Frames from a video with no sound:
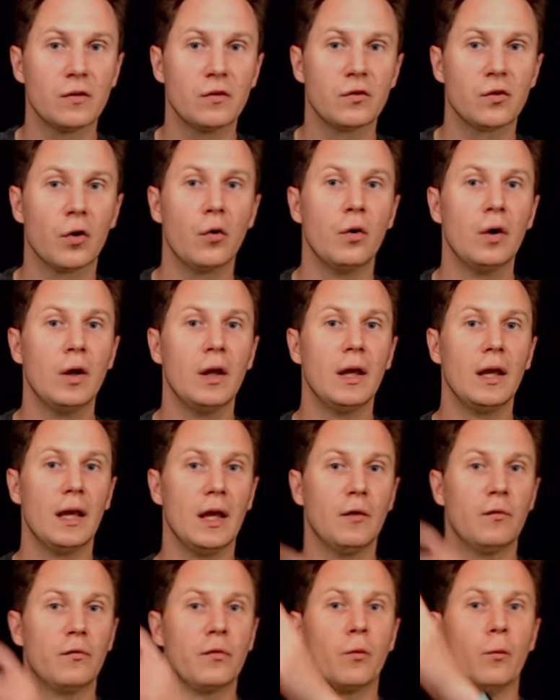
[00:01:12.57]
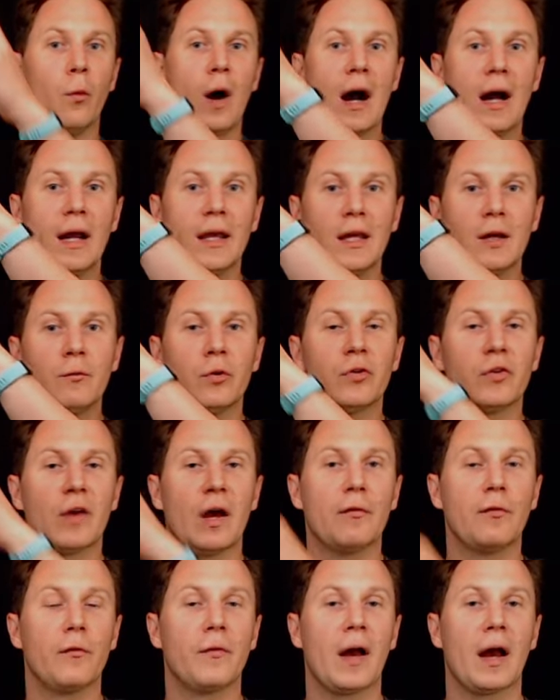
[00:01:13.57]
So if y equals
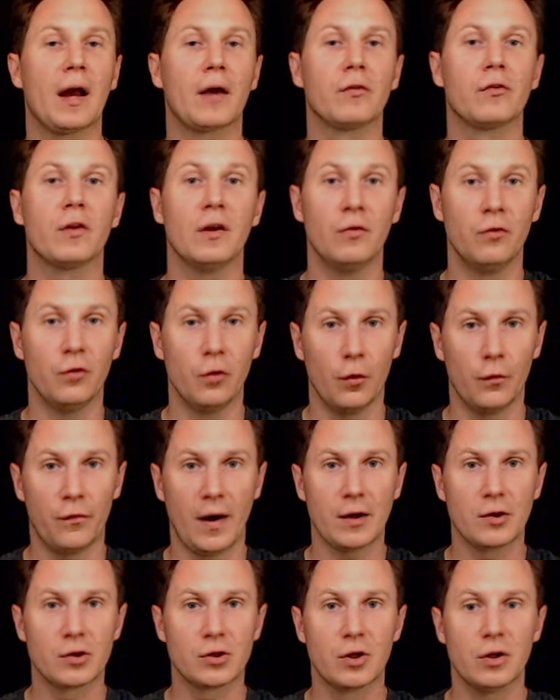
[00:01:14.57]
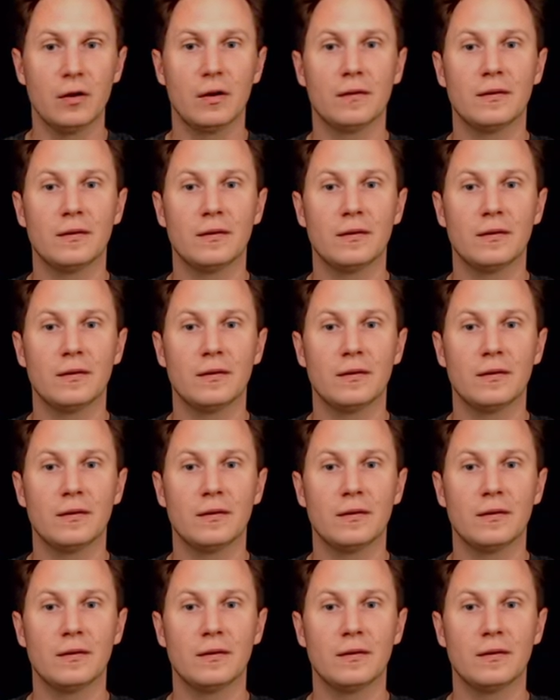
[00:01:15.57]
f of x is your function,